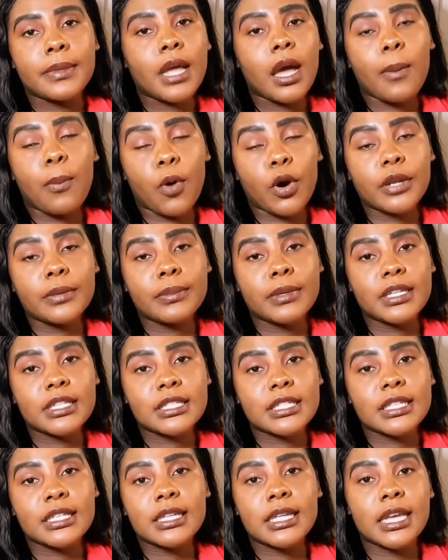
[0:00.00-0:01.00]

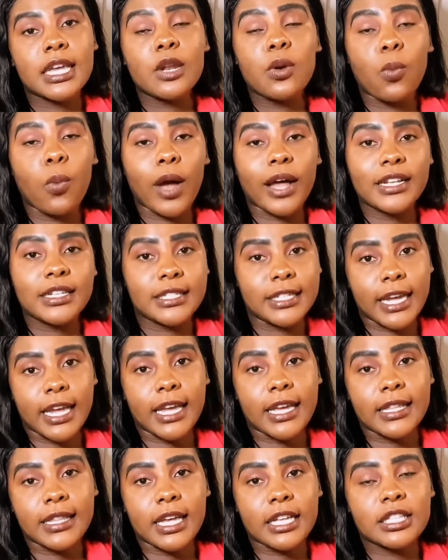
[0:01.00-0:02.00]
appointments in one
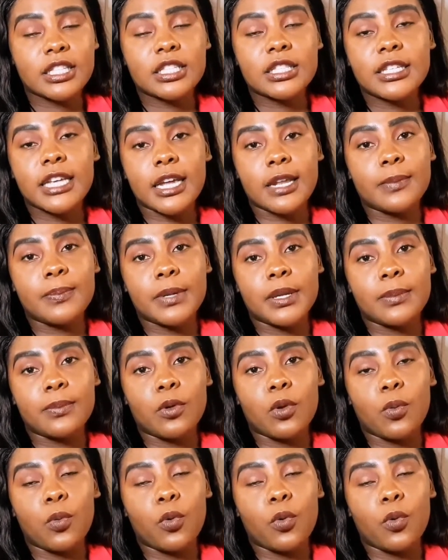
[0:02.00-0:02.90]
day, that's 10 people